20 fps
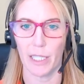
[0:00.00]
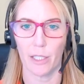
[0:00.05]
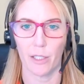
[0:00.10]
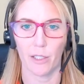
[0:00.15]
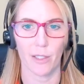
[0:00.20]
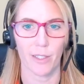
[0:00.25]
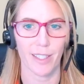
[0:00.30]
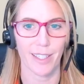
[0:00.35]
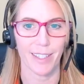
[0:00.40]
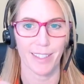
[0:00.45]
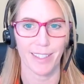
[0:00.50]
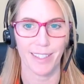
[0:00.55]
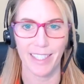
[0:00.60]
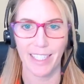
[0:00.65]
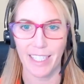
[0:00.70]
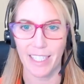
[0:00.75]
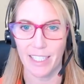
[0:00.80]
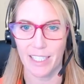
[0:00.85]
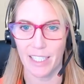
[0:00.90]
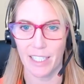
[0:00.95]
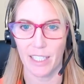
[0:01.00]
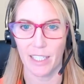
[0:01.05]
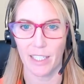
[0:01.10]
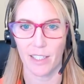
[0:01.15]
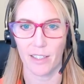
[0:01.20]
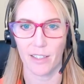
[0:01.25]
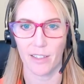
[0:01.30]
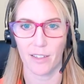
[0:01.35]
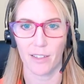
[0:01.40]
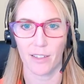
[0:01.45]
bills,
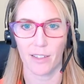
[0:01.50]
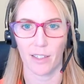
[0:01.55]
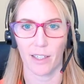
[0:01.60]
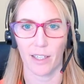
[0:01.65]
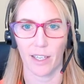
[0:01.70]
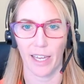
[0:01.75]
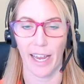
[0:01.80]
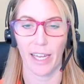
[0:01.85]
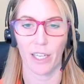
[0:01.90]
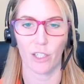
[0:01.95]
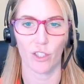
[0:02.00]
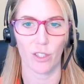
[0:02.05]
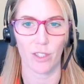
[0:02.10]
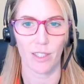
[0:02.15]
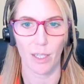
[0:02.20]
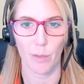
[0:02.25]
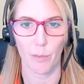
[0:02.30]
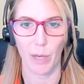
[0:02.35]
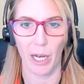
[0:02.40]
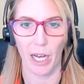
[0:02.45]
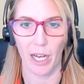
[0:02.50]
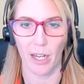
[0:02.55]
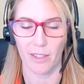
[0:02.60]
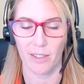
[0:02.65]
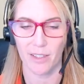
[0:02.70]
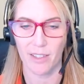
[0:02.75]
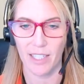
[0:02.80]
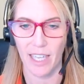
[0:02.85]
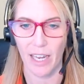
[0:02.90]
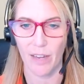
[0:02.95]
CDs, agency
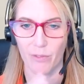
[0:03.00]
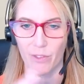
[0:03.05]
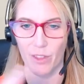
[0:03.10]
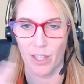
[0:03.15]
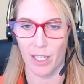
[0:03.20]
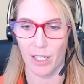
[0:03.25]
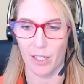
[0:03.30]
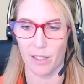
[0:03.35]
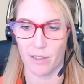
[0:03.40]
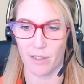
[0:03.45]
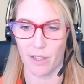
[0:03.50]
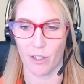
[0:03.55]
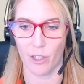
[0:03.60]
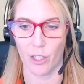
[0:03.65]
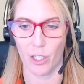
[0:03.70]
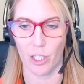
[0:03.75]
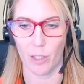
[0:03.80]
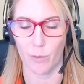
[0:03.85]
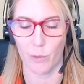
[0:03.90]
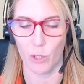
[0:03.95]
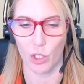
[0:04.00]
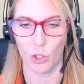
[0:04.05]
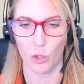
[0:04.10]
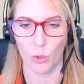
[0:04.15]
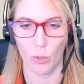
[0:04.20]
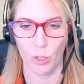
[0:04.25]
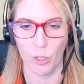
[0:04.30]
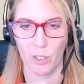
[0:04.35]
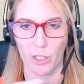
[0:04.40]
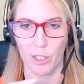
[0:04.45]
bonds, safe things that are going to
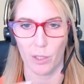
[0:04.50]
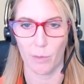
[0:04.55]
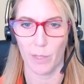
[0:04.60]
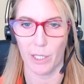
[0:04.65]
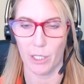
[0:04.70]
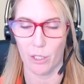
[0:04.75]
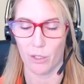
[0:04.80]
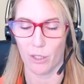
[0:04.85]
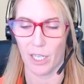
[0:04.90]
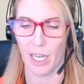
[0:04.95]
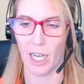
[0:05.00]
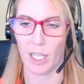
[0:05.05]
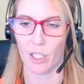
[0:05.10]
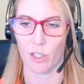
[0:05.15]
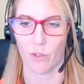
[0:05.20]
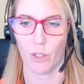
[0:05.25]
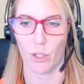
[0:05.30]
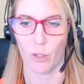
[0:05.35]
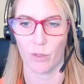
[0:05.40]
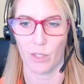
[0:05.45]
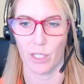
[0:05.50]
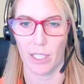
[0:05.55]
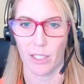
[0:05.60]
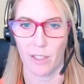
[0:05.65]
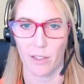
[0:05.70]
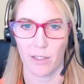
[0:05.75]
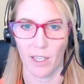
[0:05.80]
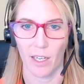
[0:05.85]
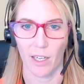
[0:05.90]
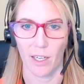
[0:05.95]
mature to meet your cash flow
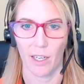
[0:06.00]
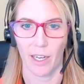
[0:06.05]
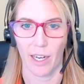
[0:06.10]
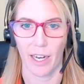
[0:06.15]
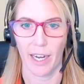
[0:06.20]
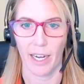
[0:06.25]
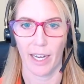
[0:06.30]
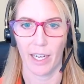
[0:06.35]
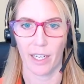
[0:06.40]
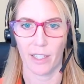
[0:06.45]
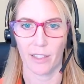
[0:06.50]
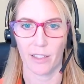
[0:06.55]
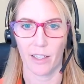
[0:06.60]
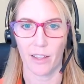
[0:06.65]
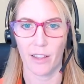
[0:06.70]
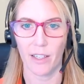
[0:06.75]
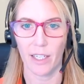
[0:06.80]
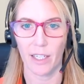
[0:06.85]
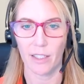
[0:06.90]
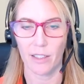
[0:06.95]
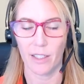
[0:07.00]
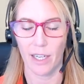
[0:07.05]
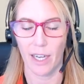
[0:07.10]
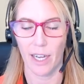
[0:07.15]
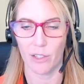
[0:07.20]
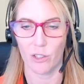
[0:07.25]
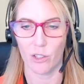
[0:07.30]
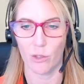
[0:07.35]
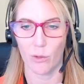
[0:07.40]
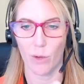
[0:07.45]
needs. And then
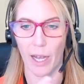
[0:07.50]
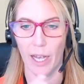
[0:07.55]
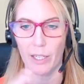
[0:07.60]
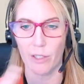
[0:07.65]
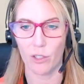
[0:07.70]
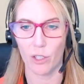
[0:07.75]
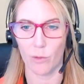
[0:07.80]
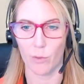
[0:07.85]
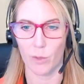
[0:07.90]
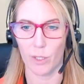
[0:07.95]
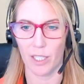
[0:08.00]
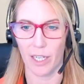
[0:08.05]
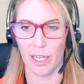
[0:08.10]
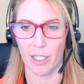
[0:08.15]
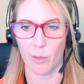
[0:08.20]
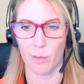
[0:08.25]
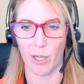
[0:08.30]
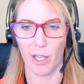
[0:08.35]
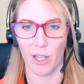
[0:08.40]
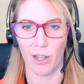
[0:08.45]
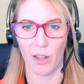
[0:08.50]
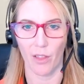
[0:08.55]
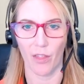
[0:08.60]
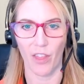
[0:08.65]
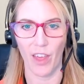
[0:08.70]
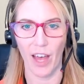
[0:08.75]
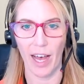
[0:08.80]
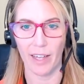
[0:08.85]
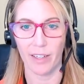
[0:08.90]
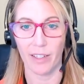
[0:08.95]
as you enter retirement,
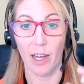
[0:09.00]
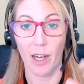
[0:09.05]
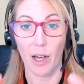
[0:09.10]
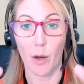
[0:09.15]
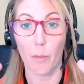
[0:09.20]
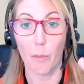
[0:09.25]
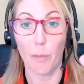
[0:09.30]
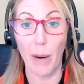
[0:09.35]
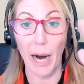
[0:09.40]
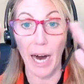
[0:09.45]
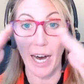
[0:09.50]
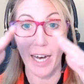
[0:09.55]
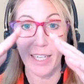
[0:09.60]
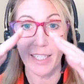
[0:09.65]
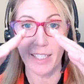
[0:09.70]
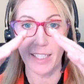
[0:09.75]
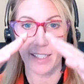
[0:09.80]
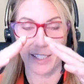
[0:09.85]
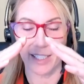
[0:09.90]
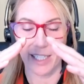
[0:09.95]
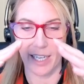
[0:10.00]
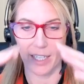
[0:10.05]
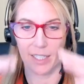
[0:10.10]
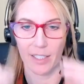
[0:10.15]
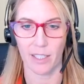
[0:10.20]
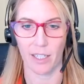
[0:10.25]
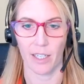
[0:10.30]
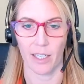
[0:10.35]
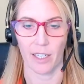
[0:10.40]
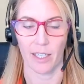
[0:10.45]
that bond
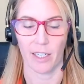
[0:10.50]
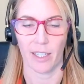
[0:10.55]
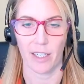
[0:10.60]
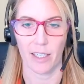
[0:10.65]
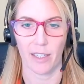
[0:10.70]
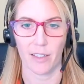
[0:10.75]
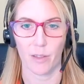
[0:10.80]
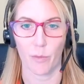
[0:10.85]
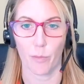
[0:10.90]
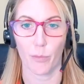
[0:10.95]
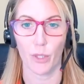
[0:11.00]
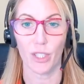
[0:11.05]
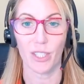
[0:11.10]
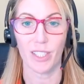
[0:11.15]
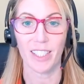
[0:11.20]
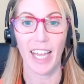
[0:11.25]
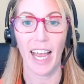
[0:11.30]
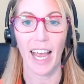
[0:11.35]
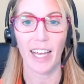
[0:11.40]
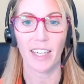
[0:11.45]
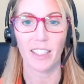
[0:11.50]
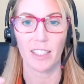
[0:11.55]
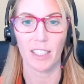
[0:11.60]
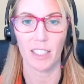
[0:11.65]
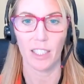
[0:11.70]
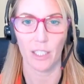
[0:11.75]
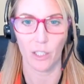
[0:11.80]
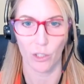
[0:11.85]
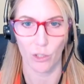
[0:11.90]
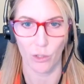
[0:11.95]
tent is
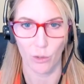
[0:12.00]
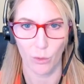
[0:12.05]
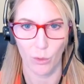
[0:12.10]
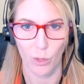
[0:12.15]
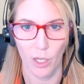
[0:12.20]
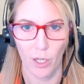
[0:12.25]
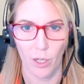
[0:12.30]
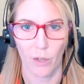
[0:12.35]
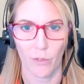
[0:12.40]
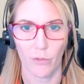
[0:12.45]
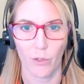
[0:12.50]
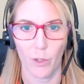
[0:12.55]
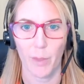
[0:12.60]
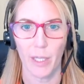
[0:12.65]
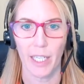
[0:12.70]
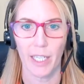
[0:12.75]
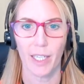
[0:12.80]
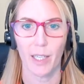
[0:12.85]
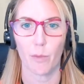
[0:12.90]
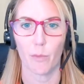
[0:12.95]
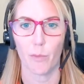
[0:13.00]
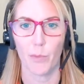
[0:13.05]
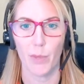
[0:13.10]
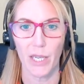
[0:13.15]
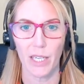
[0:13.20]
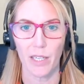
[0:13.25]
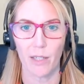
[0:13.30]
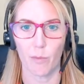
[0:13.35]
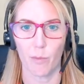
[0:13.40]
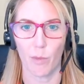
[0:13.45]
protecting you from any
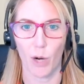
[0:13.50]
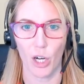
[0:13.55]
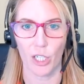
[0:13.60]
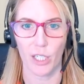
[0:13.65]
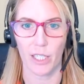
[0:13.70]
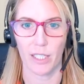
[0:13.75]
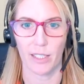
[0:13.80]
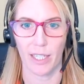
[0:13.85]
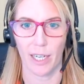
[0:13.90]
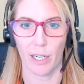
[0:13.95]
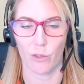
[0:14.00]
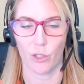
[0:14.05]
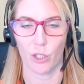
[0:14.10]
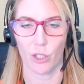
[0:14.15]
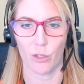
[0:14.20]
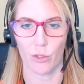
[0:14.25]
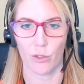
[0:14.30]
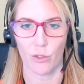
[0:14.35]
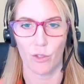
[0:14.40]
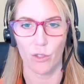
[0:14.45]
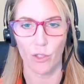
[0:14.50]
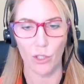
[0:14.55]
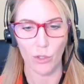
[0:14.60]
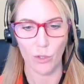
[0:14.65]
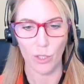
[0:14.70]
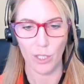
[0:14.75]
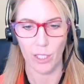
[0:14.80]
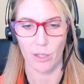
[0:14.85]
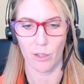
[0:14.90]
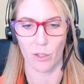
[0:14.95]
big market downturns
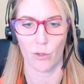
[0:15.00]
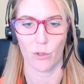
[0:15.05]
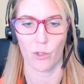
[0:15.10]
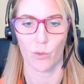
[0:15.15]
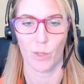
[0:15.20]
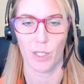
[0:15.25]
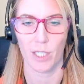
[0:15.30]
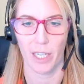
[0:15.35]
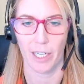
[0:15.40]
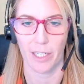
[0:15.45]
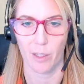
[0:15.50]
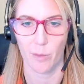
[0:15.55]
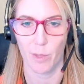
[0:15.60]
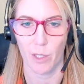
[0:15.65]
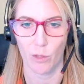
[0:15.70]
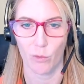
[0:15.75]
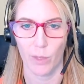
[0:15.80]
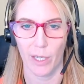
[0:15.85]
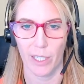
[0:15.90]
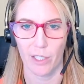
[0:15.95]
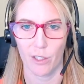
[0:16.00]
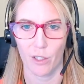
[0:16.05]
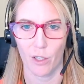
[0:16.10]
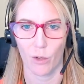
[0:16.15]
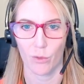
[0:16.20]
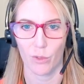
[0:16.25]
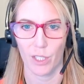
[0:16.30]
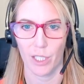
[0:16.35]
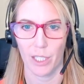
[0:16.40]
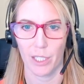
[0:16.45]
during those retirement red
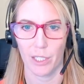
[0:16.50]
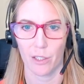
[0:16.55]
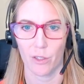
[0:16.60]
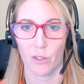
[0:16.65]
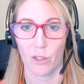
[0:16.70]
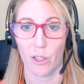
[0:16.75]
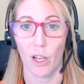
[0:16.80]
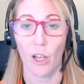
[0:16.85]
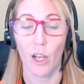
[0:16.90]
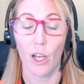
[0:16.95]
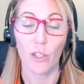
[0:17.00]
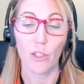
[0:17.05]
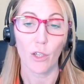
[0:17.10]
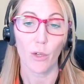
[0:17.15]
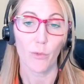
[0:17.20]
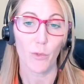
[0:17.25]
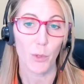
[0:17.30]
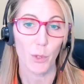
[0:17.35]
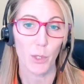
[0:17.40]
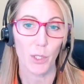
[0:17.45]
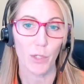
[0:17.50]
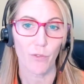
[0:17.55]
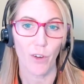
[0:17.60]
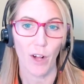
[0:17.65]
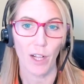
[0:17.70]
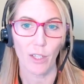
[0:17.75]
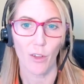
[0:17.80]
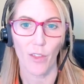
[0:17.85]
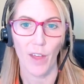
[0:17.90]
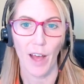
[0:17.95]
zone years. So, if you were to
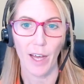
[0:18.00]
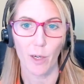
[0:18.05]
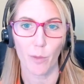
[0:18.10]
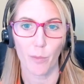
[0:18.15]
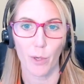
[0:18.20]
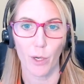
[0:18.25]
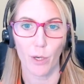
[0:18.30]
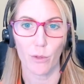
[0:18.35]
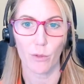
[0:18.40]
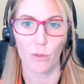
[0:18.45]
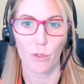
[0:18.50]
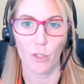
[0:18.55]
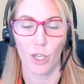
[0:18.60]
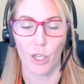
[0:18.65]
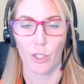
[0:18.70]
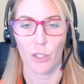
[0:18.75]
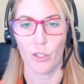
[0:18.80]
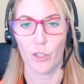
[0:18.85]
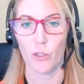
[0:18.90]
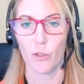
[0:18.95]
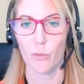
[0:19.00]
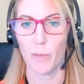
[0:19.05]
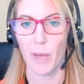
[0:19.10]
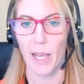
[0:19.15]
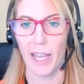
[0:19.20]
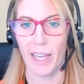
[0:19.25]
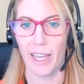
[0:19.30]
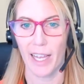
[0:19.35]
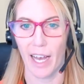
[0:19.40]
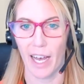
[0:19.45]
follow that approach, you
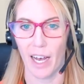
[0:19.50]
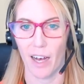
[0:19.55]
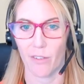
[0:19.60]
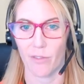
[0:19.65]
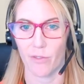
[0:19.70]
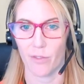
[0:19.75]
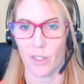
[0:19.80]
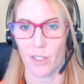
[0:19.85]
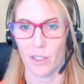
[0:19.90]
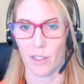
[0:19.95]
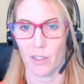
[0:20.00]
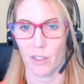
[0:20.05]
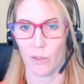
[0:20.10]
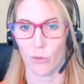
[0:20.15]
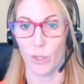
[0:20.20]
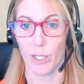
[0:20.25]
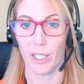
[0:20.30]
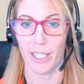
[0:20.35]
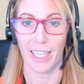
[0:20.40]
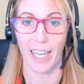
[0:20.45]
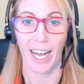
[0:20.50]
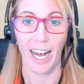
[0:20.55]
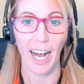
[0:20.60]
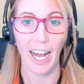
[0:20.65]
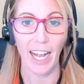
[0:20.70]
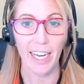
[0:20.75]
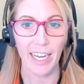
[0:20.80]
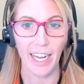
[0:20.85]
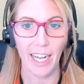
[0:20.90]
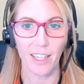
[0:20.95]
may have a, a really
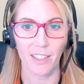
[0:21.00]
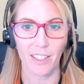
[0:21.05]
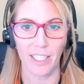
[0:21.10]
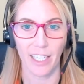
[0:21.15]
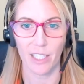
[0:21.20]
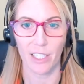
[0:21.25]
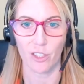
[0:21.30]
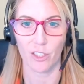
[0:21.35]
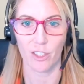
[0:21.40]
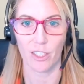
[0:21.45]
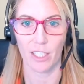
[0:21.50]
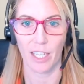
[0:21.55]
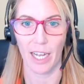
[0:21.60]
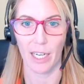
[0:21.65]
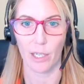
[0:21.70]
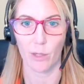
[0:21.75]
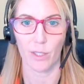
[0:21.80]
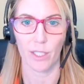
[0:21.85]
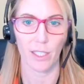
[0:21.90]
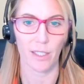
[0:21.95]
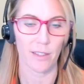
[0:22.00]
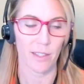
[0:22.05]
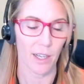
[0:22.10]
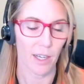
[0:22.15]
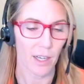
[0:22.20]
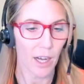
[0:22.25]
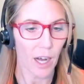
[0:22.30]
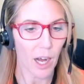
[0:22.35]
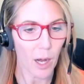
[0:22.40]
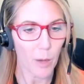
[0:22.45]
high allocation to equities
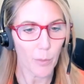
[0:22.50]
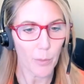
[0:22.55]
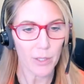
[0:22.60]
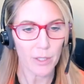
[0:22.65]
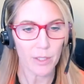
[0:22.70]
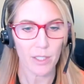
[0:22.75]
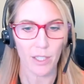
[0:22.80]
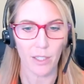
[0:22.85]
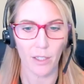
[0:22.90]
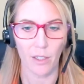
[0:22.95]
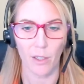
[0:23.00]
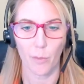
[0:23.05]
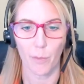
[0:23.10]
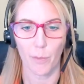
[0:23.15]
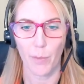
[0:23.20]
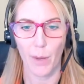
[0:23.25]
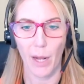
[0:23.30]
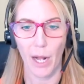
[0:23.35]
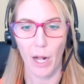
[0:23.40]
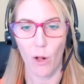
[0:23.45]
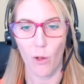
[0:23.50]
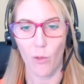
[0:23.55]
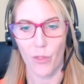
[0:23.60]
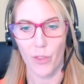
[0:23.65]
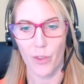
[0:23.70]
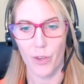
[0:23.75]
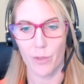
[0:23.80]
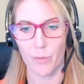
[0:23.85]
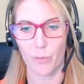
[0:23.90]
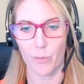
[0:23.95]
up until
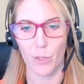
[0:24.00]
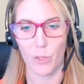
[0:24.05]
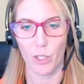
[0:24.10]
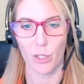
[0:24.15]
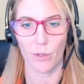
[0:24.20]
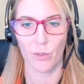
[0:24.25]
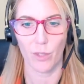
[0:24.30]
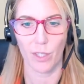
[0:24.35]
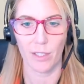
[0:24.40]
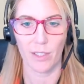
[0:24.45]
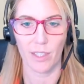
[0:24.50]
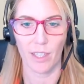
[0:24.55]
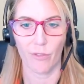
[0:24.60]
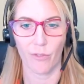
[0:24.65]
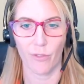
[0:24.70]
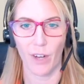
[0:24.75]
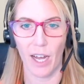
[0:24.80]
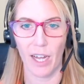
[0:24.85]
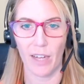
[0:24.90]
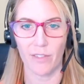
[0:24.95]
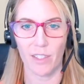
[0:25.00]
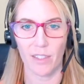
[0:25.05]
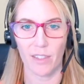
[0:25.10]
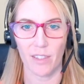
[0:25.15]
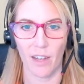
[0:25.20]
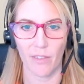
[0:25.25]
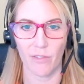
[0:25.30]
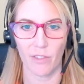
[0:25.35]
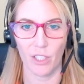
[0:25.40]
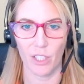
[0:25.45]
about the, you know, let's say five to
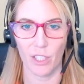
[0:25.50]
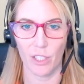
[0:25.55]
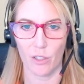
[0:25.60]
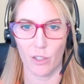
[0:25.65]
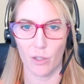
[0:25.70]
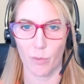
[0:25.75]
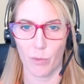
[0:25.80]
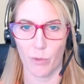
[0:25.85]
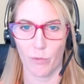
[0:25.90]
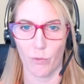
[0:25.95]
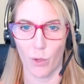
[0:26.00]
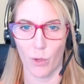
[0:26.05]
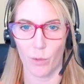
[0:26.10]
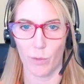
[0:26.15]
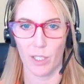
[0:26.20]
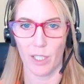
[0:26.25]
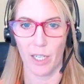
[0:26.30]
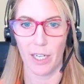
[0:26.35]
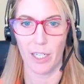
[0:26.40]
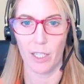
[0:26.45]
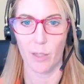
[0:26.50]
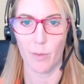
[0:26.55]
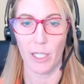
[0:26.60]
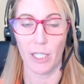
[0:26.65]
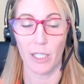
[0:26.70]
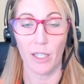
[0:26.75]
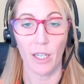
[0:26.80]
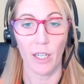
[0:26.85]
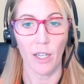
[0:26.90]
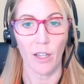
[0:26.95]
seven years before
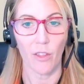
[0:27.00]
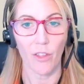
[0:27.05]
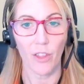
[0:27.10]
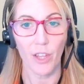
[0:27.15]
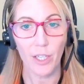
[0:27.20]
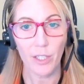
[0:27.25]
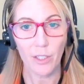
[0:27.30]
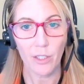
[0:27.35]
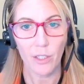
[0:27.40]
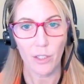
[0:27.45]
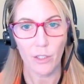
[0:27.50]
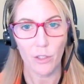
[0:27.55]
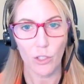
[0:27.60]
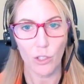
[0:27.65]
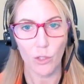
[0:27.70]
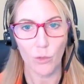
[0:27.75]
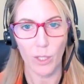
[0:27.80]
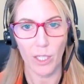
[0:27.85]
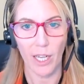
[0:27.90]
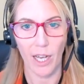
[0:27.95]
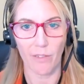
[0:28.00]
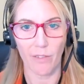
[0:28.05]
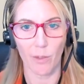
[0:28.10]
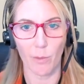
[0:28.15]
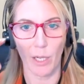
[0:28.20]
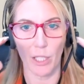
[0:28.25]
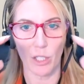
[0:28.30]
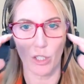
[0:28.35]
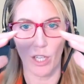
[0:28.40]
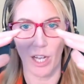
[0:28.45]
retirement. Then you would have
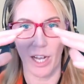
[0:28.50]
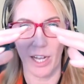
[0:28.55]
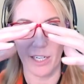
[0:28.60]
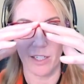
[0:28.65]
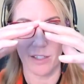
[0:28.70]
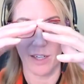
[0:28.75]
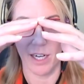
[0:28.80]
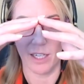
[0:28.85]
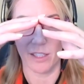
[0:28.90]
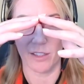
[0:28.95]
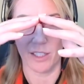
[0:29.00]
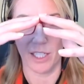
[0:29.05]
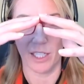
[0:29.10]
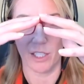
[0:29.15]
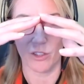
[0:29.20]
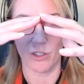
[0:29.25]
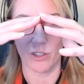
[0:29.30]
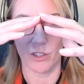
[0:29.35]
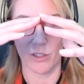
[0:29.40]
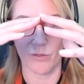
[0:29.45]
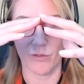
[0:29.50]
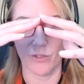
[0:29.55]
a much higher allocation